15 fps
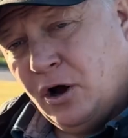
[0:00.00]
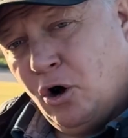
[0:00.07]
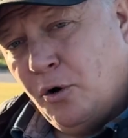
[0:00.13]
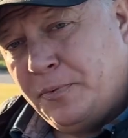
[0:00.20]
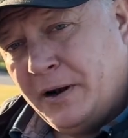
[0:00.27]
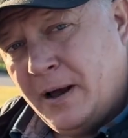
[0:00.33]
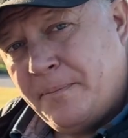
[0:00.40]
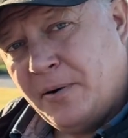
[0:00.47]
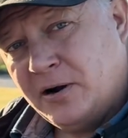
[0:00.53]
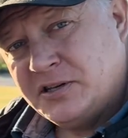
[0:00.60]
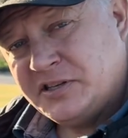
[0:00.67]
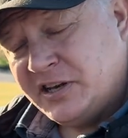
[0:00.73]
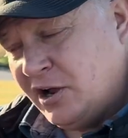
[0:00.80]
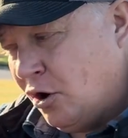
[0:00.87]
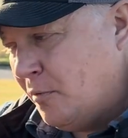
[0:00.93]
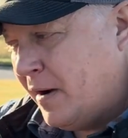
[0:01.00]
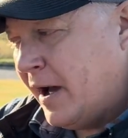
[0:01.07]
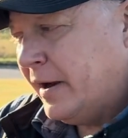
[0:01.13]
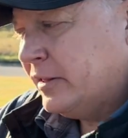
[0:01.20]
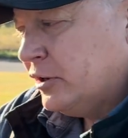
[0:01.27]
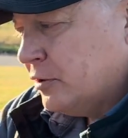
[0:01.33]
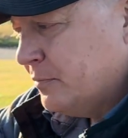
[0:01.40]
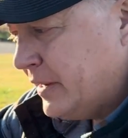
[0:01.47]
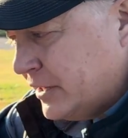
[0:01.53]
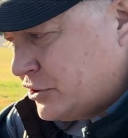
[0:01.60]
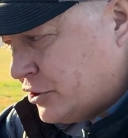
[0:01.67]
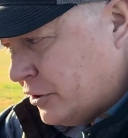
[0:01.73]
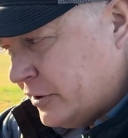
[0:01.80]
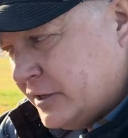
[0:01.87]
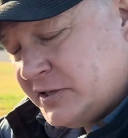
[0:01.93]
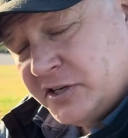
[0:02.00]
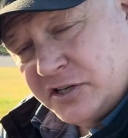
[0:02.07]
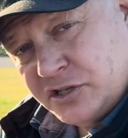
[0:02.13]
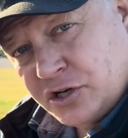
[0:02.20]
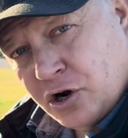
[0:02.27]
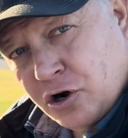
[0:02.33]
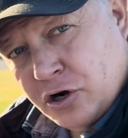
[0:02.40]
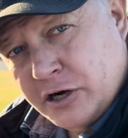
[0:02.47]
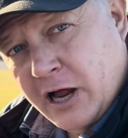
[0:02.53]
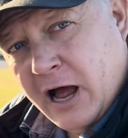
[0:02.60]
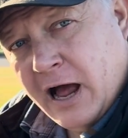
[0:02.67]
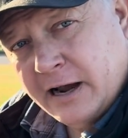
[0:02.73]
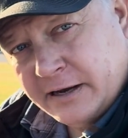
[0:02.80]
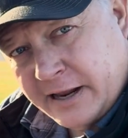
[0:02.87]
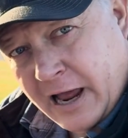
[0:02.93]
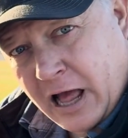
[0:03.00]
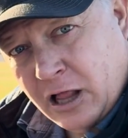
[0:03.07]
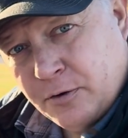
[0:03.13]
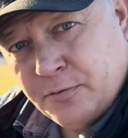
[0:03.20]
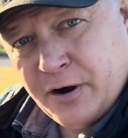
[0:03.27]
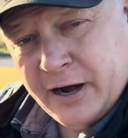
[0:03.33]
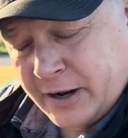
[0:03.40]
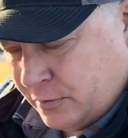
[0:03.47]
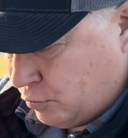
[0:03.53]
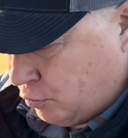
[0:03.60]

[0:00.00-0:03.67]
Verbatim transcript: going to open up our CO monitor, make sure this is turned on, calibrated,